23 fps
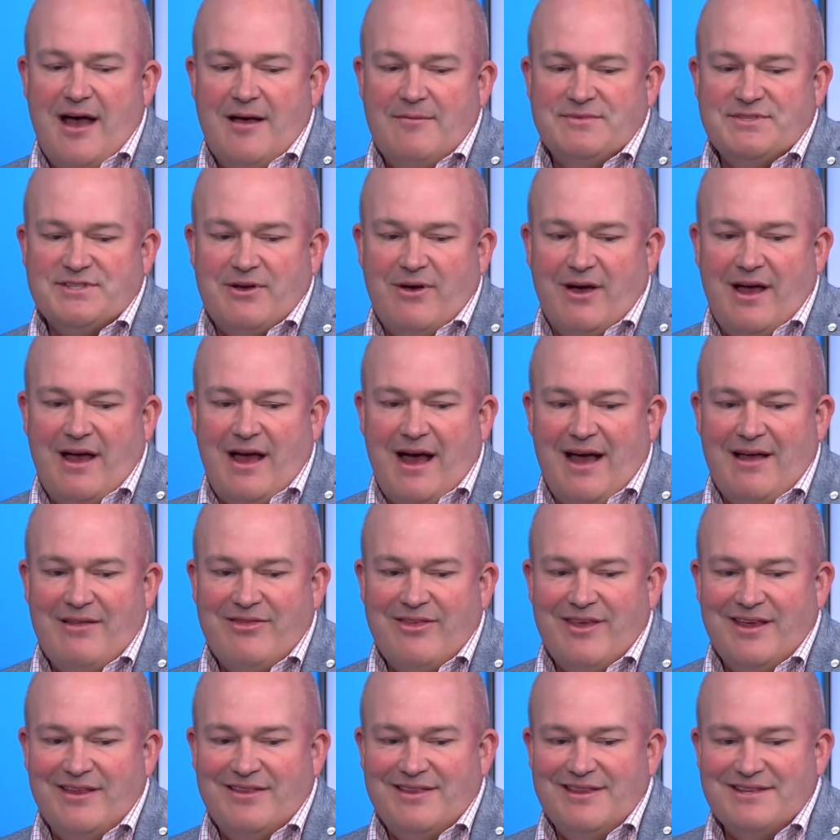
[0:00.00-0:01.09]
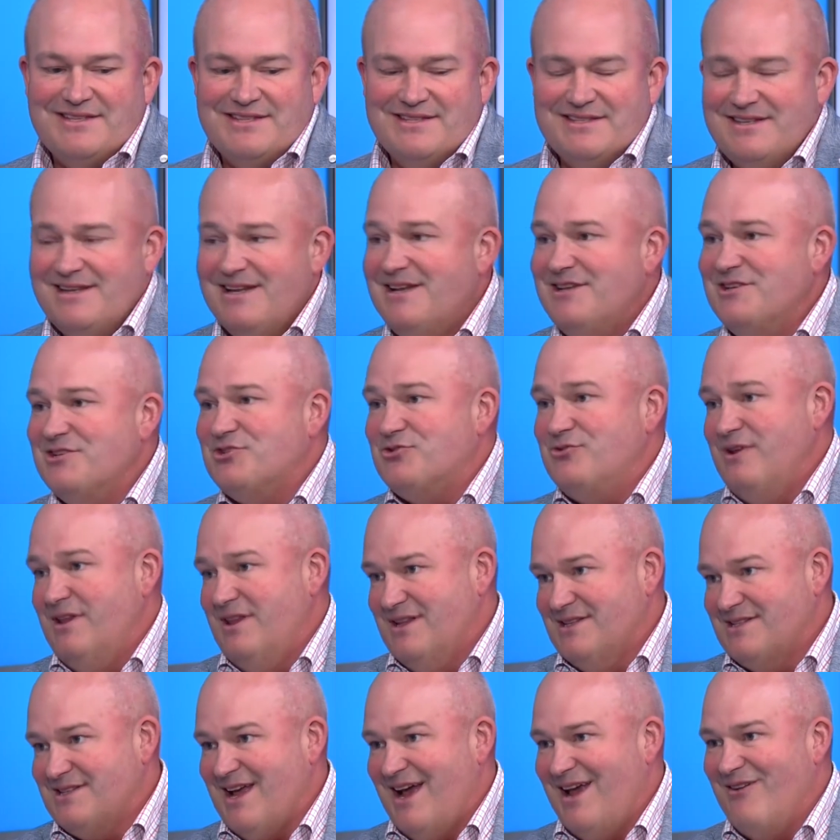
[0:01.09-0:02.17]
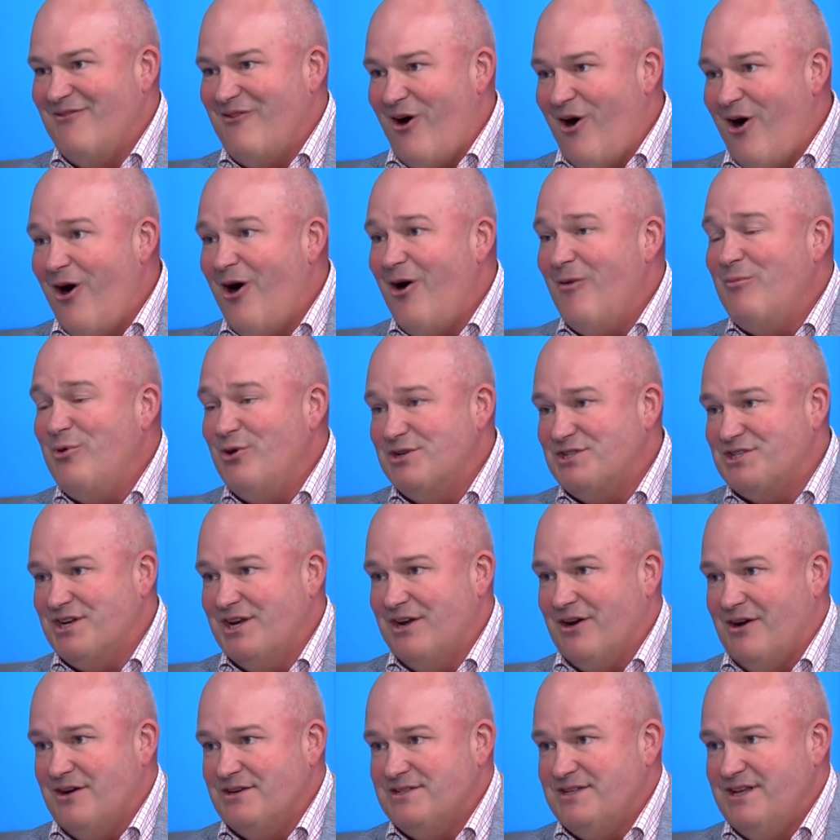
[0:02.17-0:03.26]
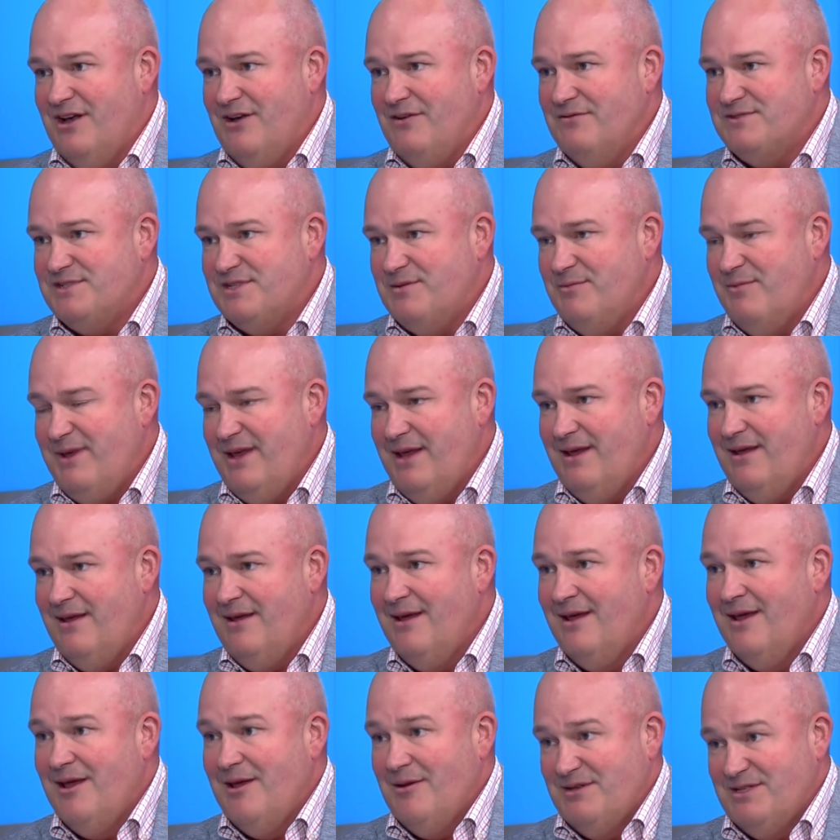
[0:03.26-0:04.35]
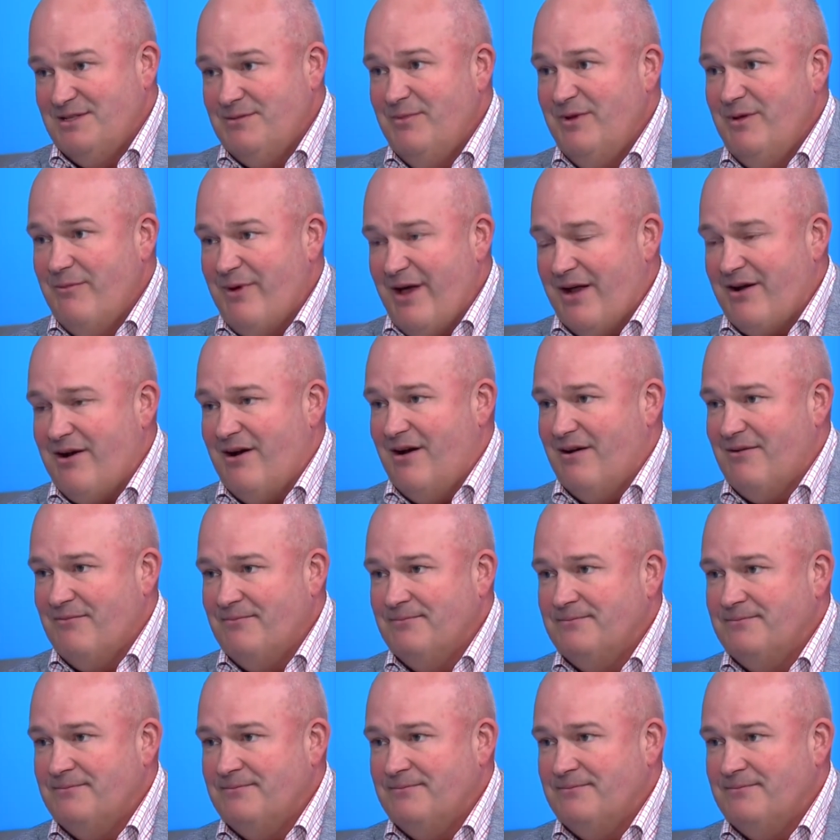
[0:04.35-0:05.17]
So I think this is an industry that's kind of all pushing ourselves to be better.